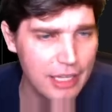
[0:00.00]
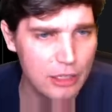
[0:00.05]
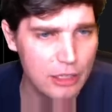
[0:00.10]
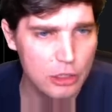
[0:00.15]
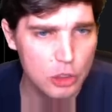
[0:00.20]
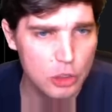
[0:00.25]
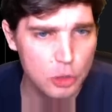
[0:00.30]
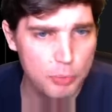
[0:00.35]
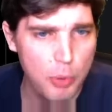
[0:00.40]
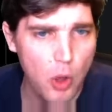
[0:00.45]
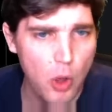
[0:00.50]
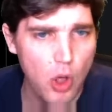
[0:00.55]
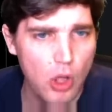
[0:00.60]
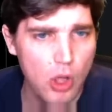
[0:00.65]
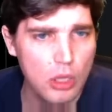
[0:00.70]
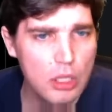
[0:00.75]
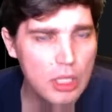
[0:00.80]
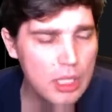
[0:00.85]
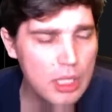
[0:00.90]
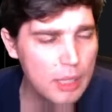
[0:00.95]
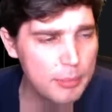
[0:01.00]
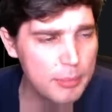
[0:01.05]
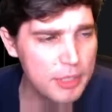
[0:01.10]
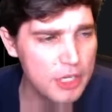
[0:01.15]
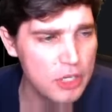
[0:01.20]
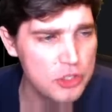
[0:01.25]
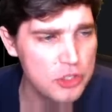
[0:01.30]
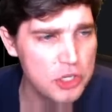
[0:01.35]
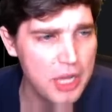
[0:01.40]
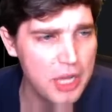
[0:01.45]
a loophole
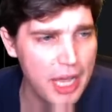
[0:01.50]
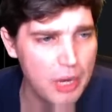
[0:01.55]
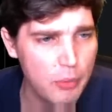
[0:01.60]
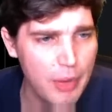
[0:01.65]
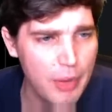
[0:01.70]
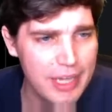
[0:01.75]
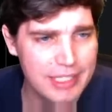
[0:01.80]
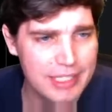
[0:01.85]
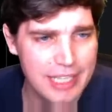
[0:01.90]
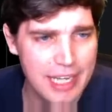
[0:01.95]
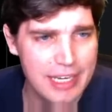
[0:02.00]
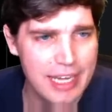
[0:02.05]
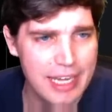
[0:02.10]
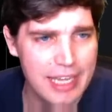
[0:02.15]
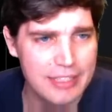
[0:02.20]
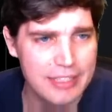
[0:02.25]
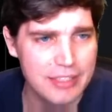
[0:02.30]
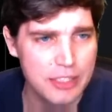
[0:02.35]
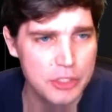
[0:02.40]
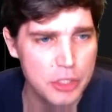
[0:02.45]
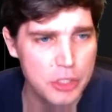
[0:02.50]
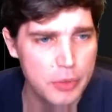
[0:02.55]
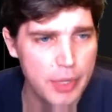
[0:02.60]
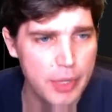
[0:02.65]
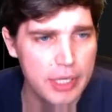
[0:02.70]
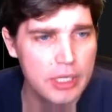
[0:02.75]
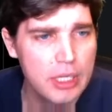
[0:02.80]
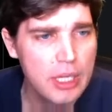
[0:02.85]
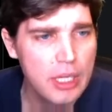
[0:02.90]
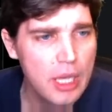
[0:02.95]
because you got to wait 10 days to do it